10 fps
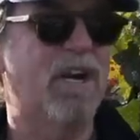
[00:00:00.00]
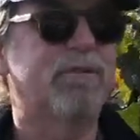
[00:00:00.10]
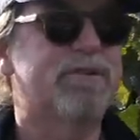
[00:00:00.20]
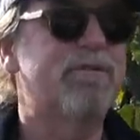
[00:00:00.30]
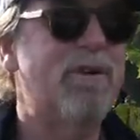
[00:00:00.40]

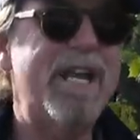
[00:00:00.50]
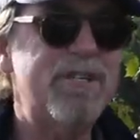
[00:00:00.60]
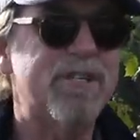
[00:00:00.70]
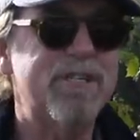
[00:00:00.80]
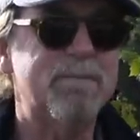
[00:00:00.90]

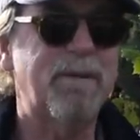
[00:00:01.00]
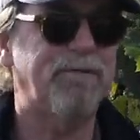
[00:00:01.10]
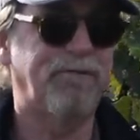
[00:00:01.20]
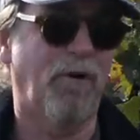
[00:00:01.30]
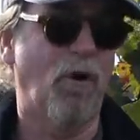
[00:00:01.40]
alterations
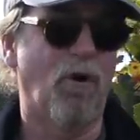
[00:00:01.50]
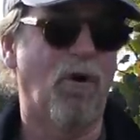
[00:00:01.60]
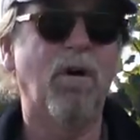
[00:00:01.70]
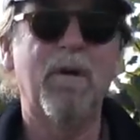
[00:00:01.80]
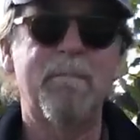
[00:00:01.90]

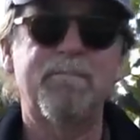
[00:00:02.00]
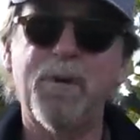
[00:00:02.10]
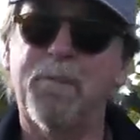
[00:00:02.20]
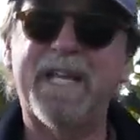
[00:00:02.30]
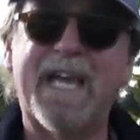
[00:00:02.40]
before
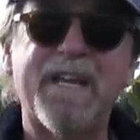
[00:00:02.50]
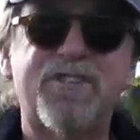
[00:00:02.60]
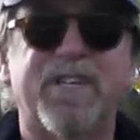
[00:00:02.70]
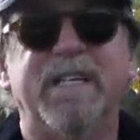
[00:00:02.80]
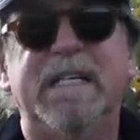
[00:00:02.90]

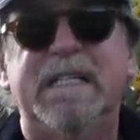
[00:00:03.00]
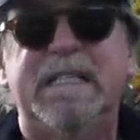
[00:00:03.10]
publication.